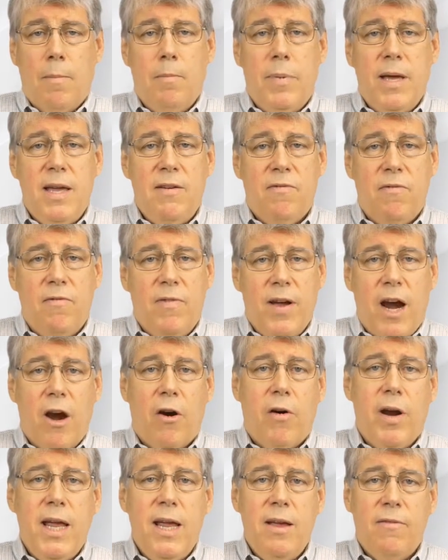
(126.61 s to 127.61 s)
Be
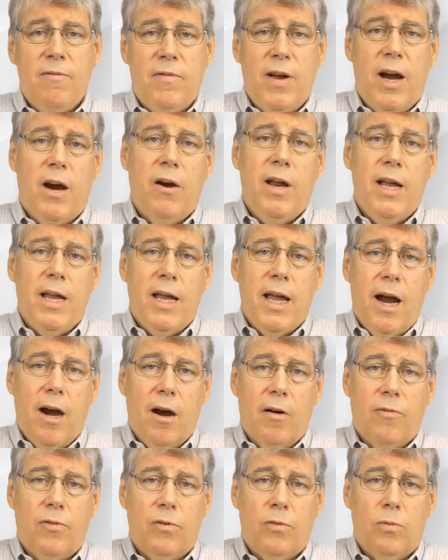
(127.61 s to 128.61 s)
very, very
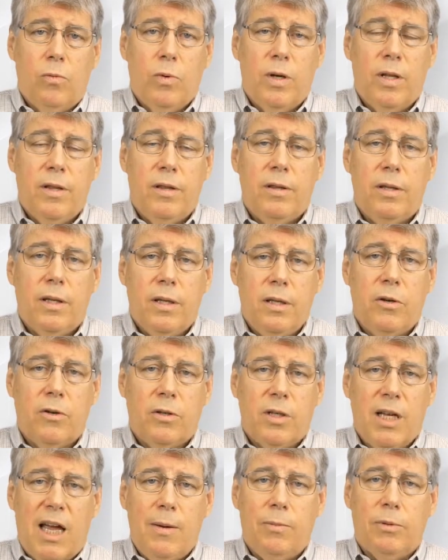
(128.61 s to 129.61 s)
careful with your
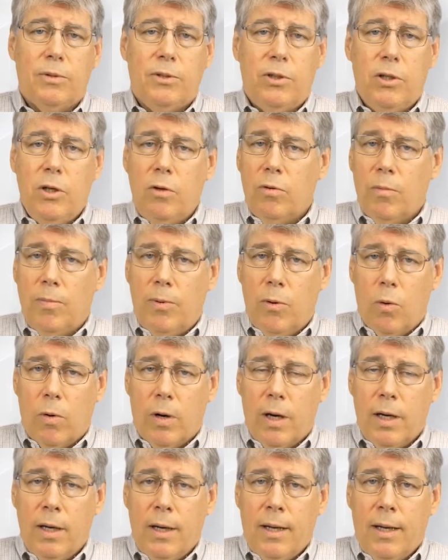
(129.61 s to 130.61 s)
Table 2
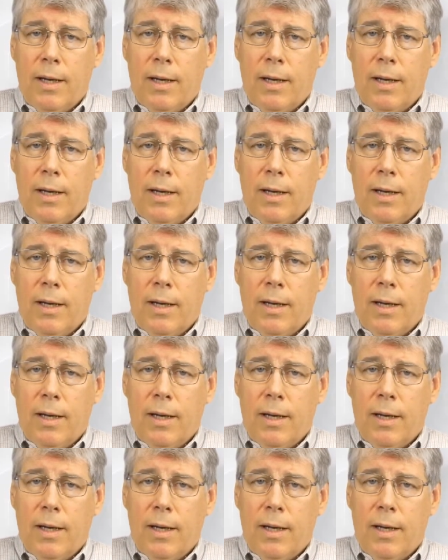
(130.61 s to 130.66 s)
report.